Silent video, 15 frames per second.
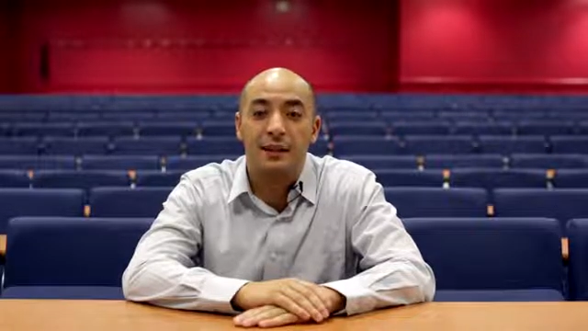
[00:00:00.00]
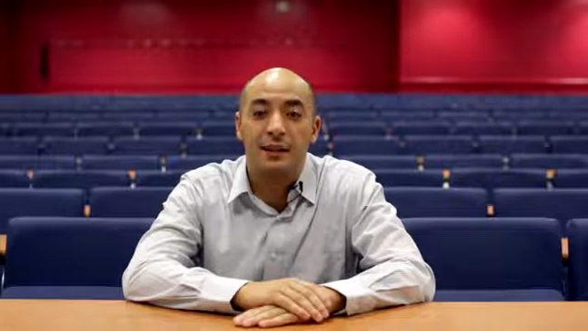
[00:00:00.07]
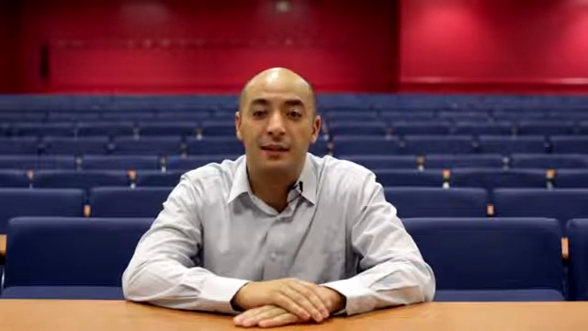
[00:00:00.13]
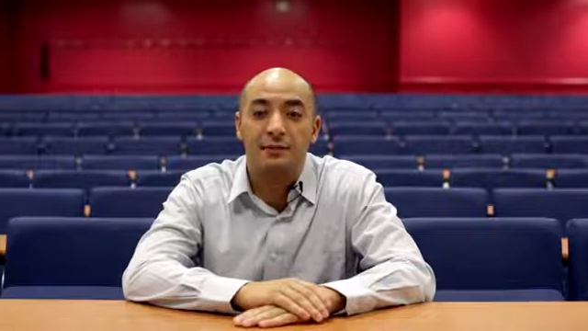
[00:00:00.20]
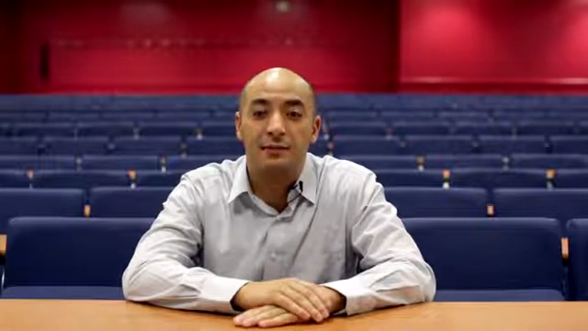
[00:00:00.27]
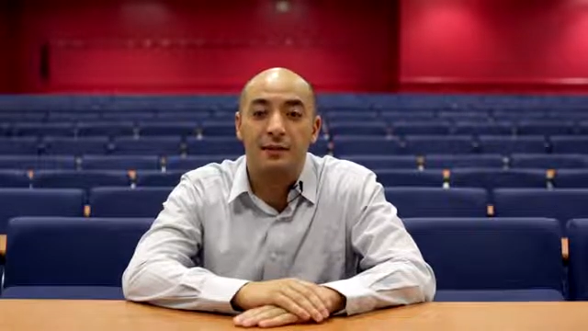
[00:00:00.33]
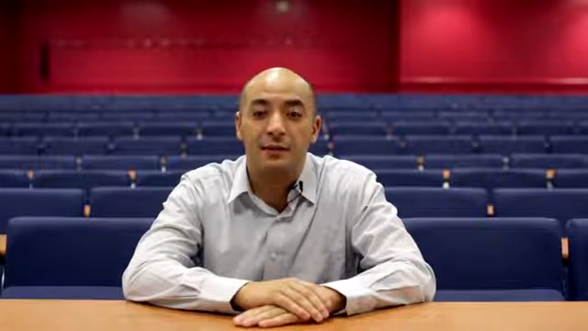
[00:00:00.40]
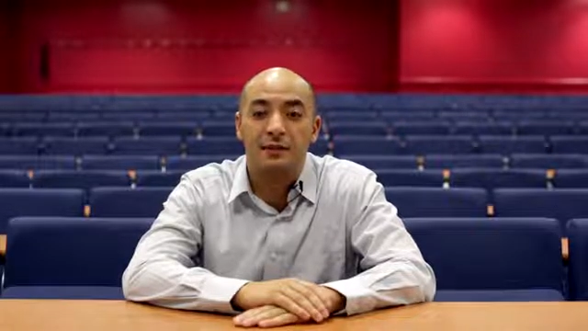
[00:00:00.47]

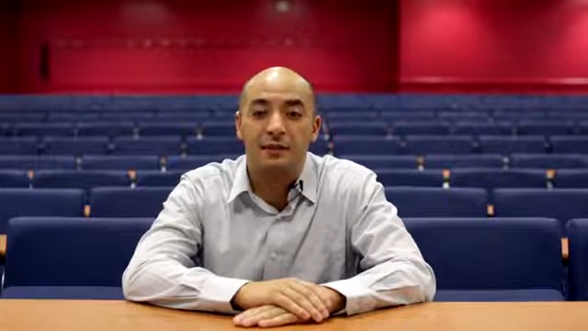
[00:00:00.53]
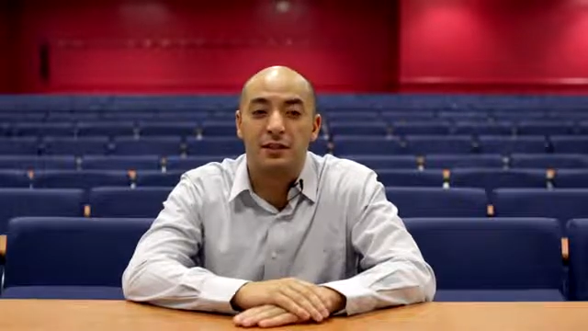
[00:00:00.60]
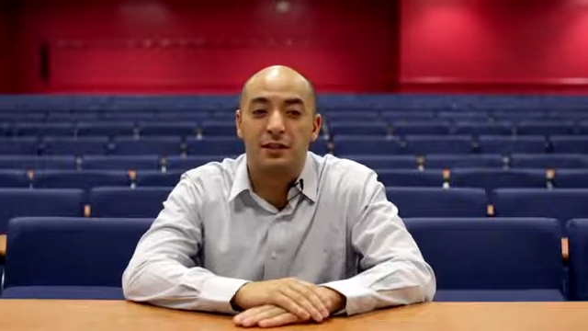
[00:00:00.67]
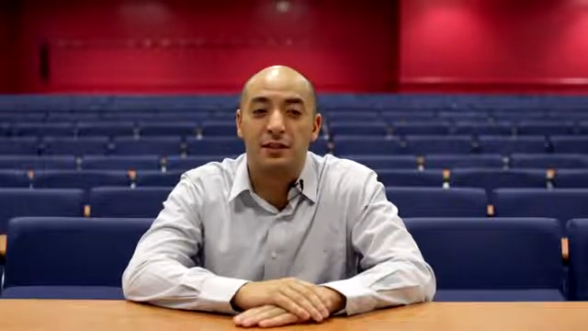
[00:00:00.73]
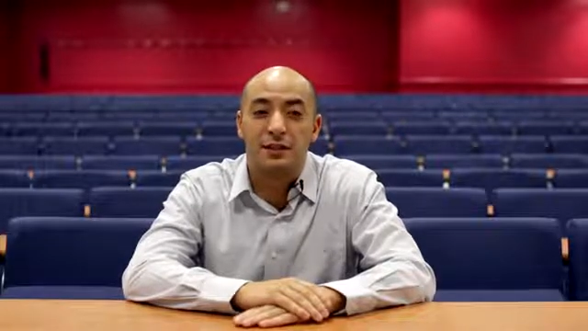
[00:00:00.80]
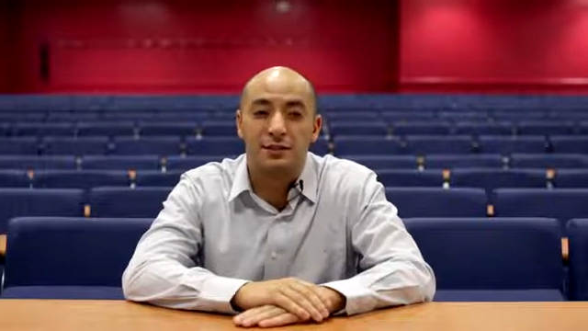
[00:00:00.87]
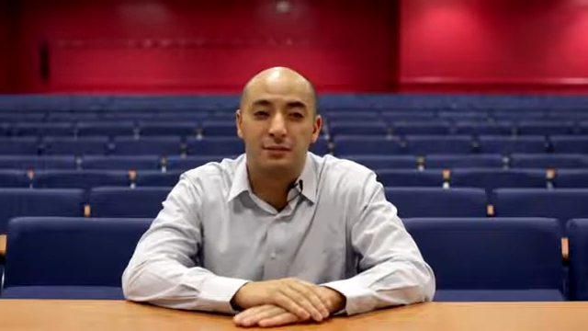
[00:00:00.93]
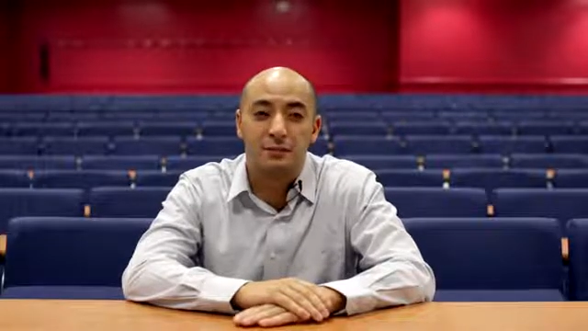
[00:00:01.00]
as you can
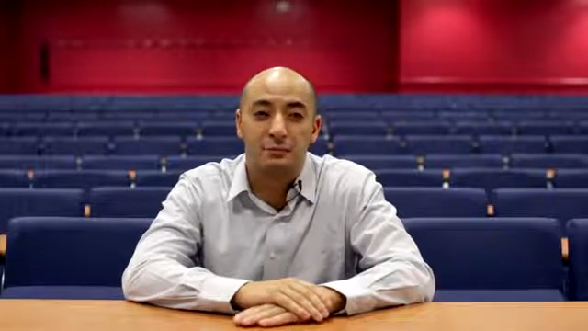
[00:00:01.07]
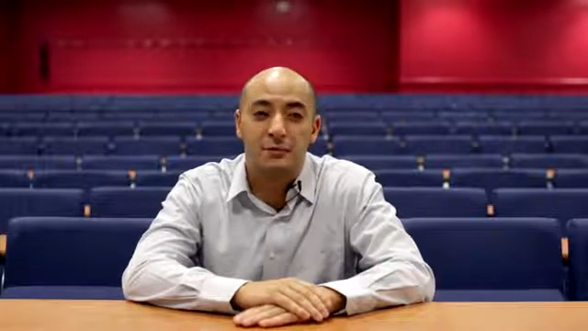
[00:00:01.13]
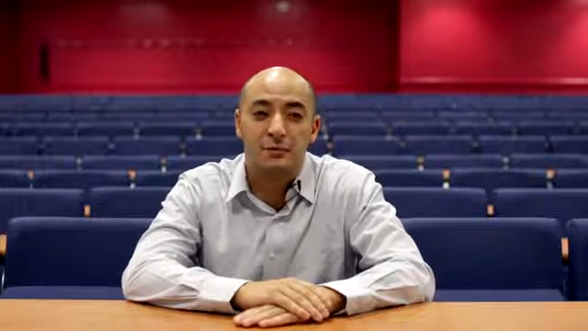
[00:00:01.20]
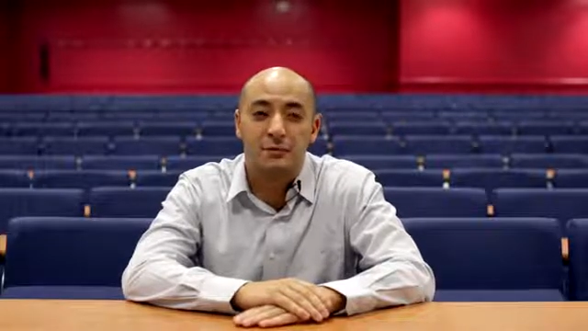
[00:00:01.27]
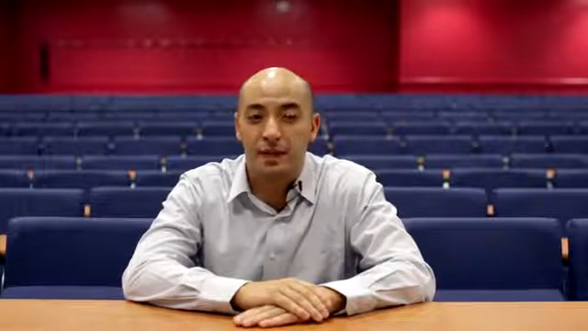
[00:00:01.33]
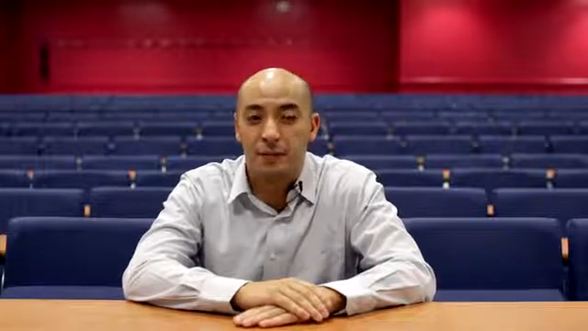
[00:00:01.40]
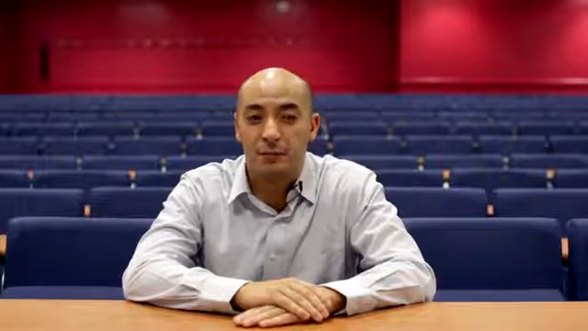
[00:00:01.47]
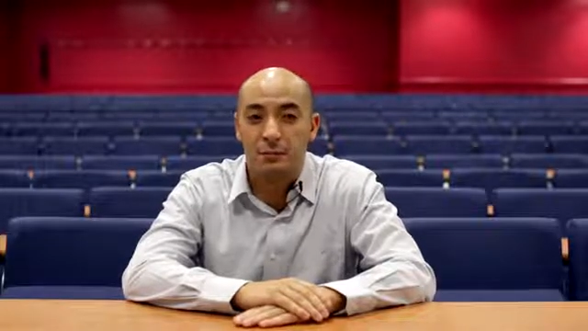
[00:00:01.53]
imagine, a
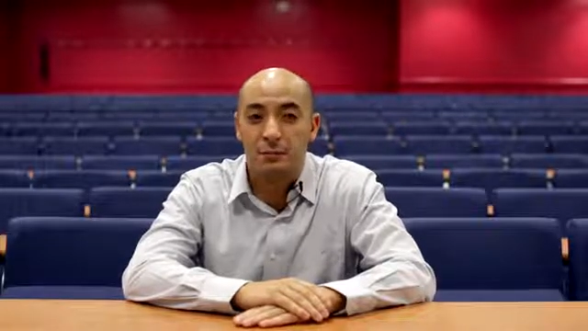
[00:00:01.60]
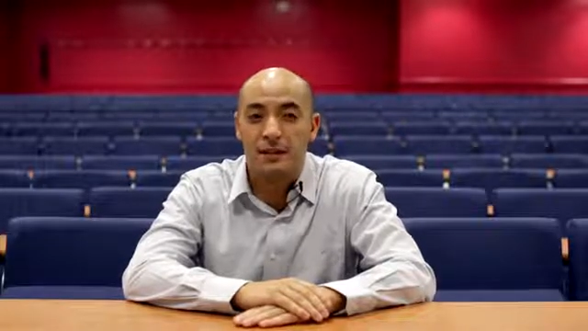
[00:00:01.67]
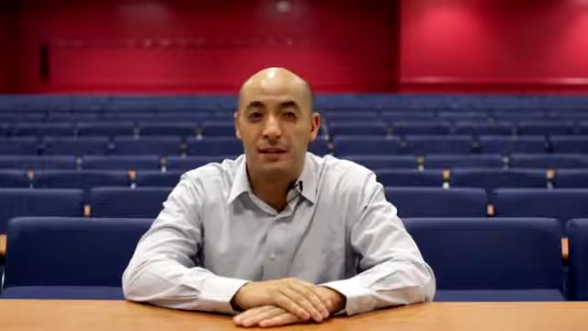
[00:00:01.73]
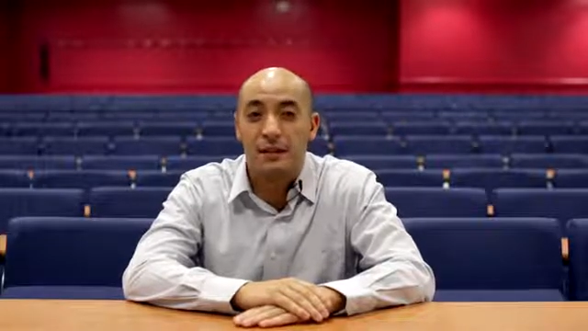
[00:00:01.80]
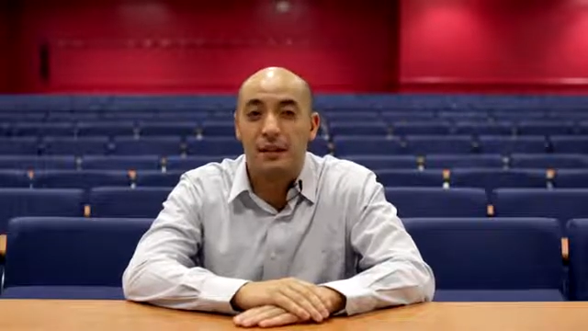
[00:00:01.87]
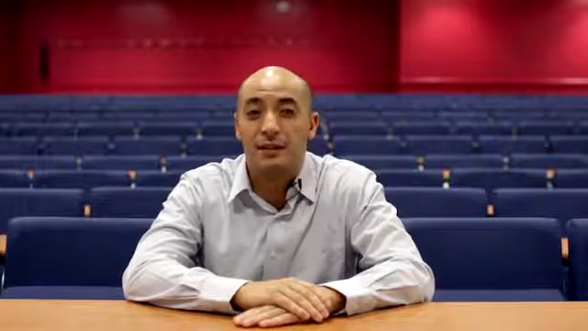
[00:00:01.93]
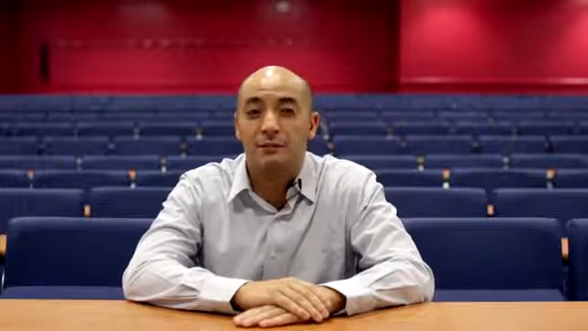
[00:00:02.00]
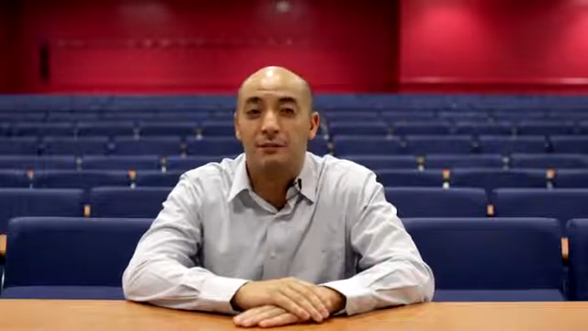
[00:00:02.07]
busy airport
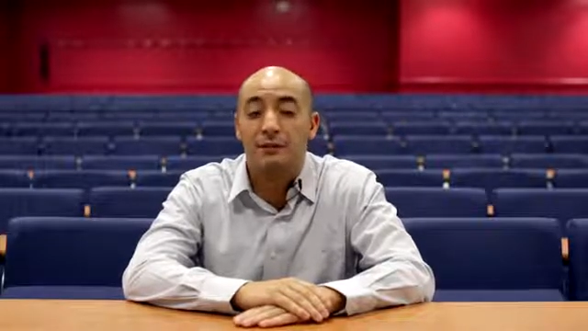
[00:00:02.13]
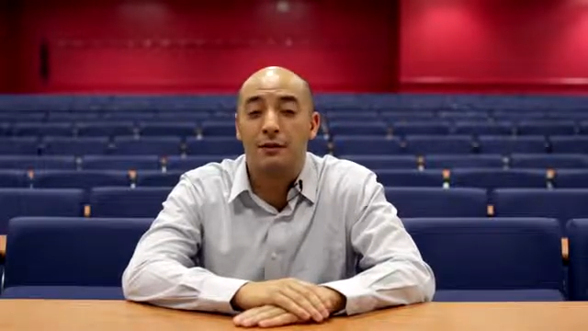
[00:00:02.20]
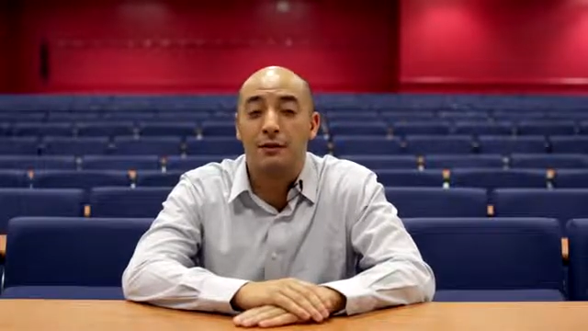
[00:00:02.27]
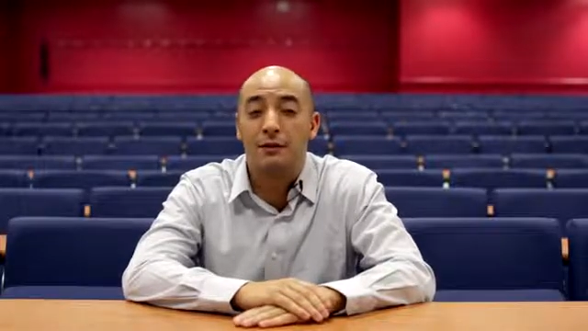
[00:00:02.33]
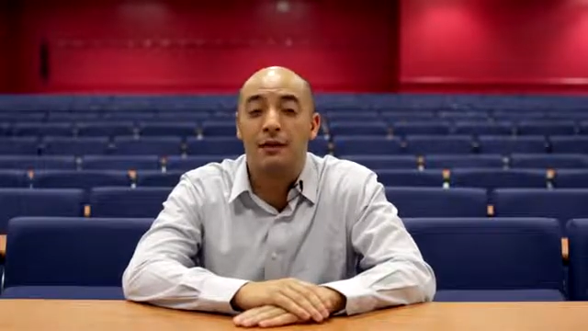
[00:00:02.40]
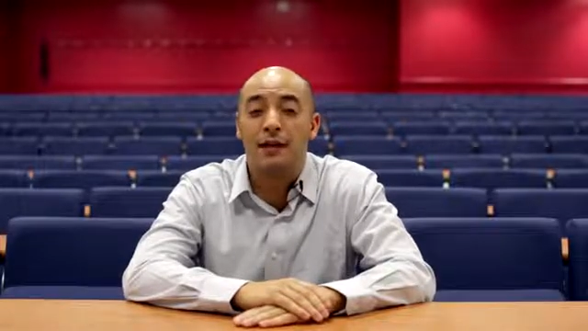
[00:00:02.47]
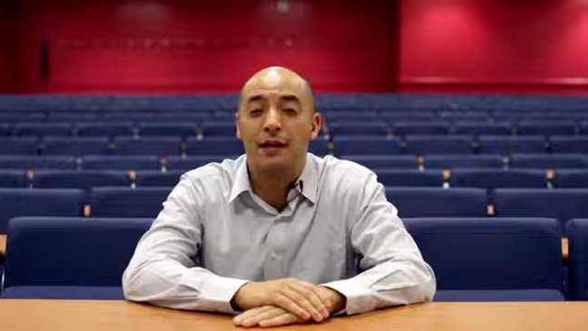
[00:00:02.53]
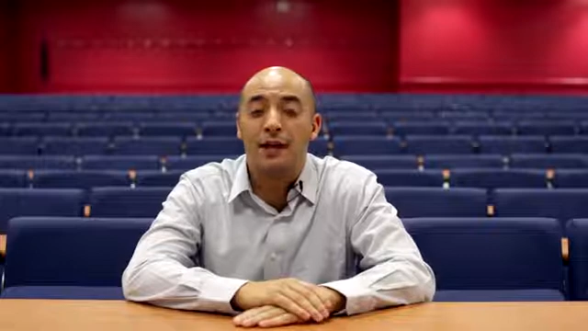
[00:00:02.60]
like Heathrow,